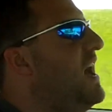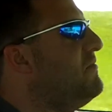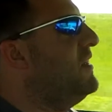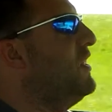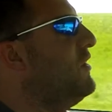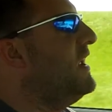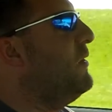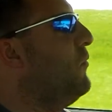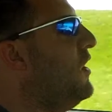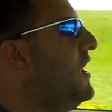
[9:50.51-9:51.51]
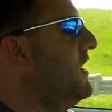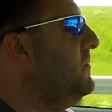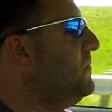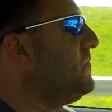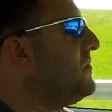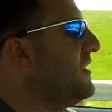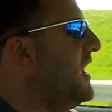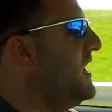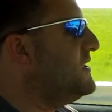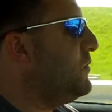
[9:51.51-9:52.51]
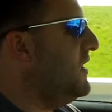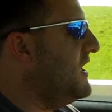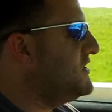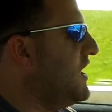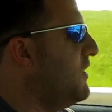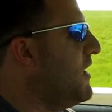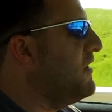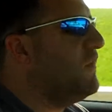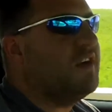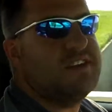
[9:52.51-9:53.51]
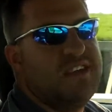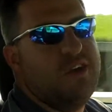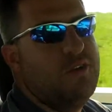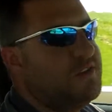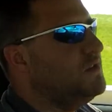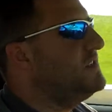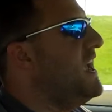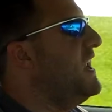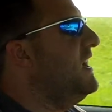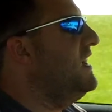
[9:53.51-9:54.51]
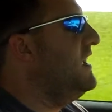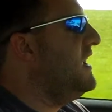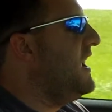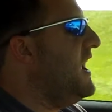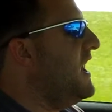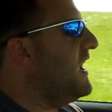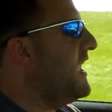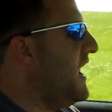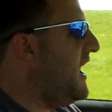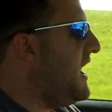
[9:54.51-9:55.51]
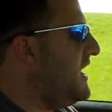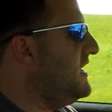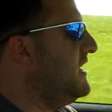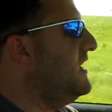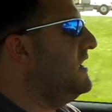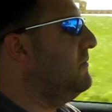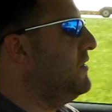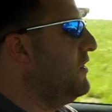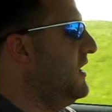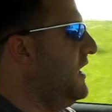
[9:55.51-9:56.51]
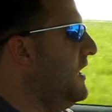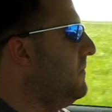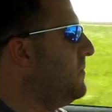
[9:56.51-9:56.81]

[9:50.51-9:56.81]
I've been learning one, and it's one I saw on Craig Ferguson, "Oh Susanna," and I kind of am learning it.